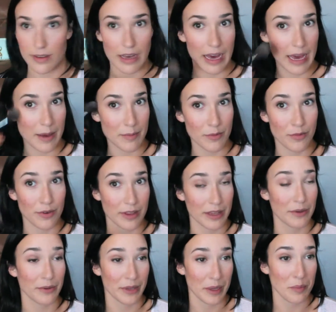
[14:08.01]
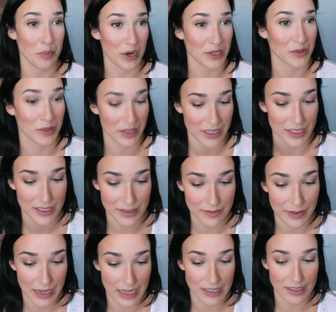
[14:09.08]
I'm really, really impressed with this.
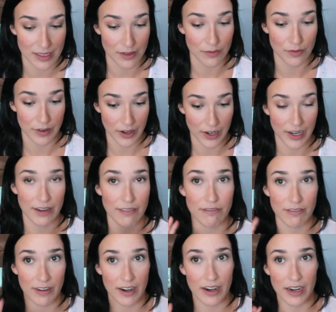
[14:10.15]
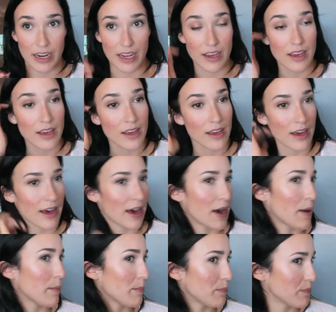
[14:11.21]
It's a very, very
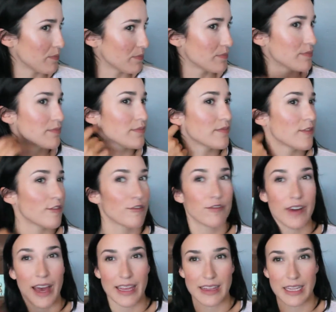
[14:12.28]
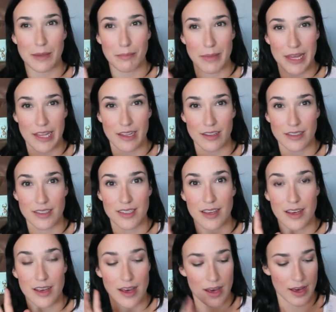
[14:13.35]
finely milled
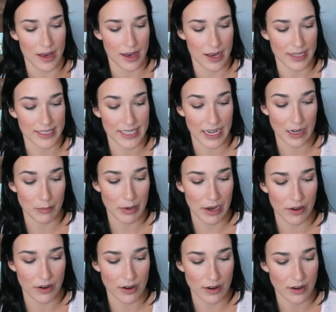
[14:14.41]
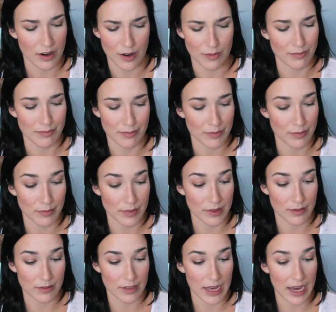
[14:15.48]
setting powder or
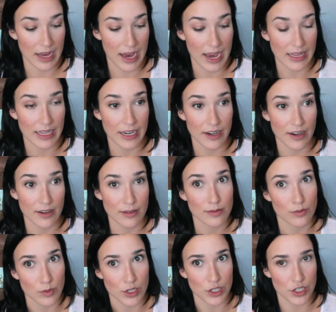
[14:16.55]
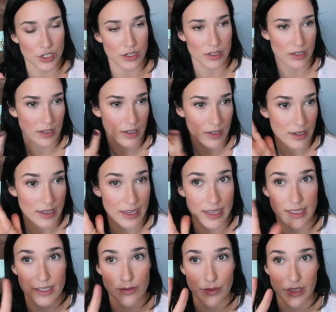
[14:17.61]
highlighter, which
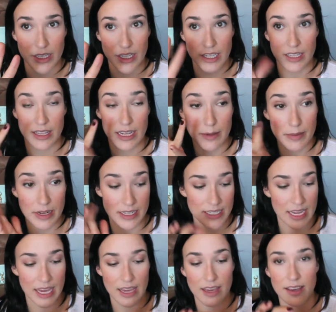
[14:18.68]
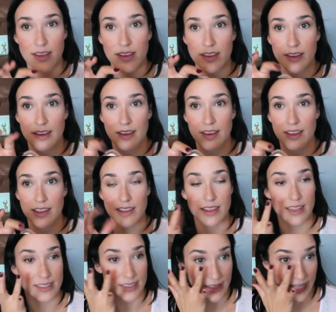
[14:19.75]
is really good. Then I'm going to take
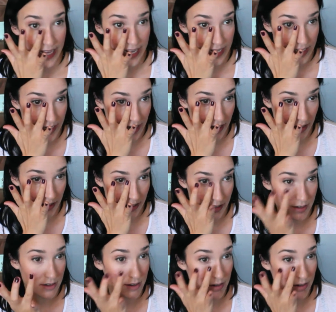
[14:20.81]
this light color.